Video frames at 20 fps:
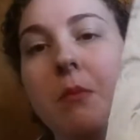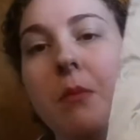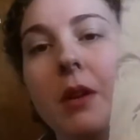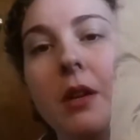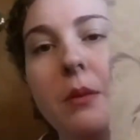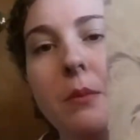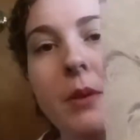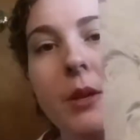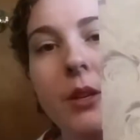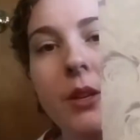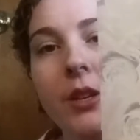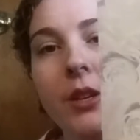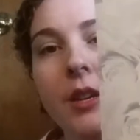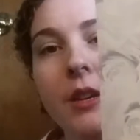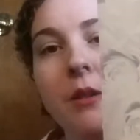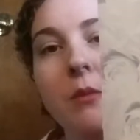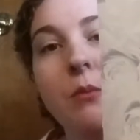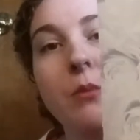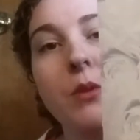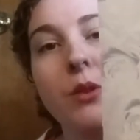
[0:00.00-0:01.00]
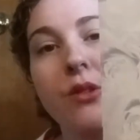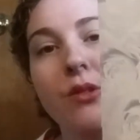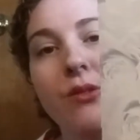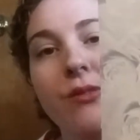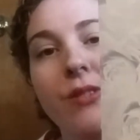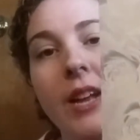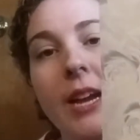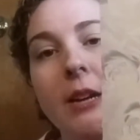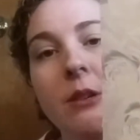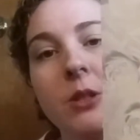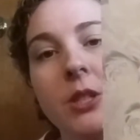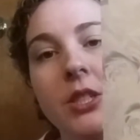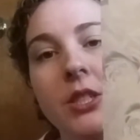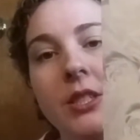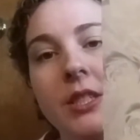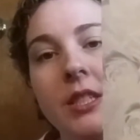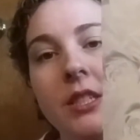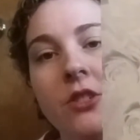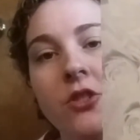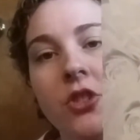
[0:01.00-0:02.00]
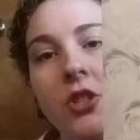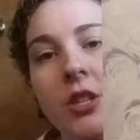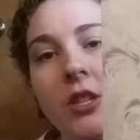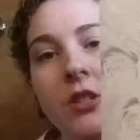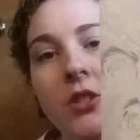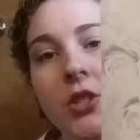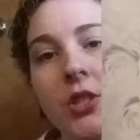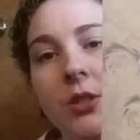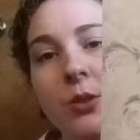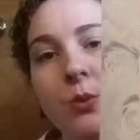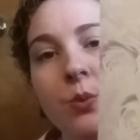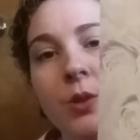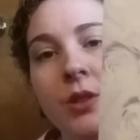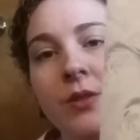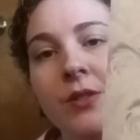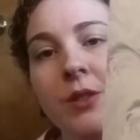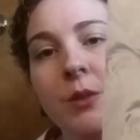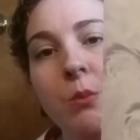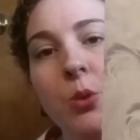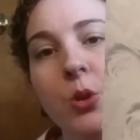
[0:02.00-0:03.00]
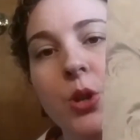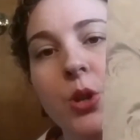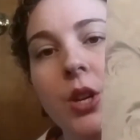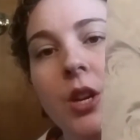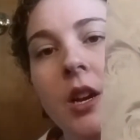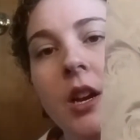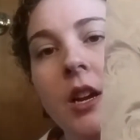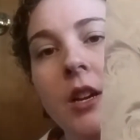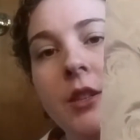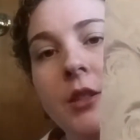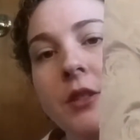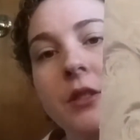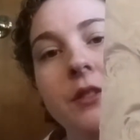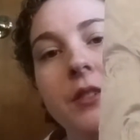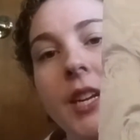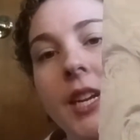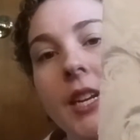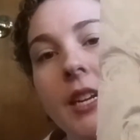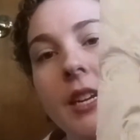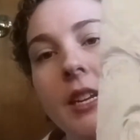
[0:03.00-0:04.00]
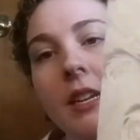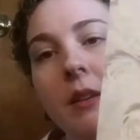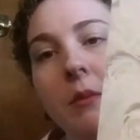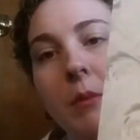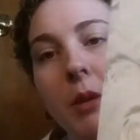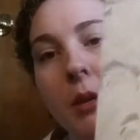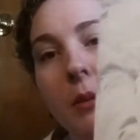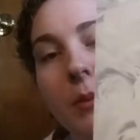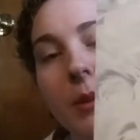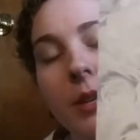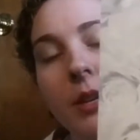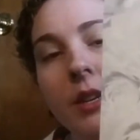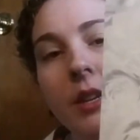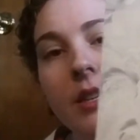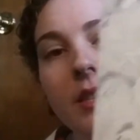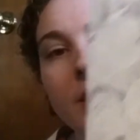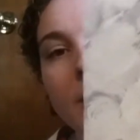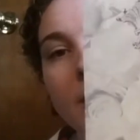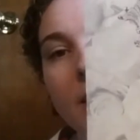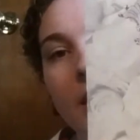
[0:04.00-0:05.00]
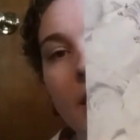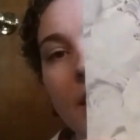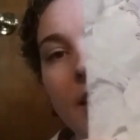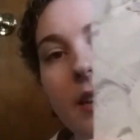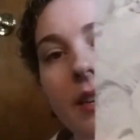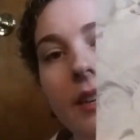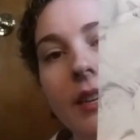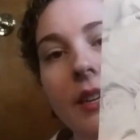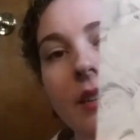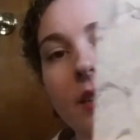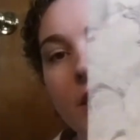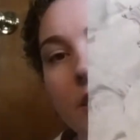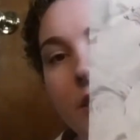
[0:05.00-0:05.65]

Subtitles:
Mirabilia Moonflowers, and she is just one of the more underrated Mirabilias. I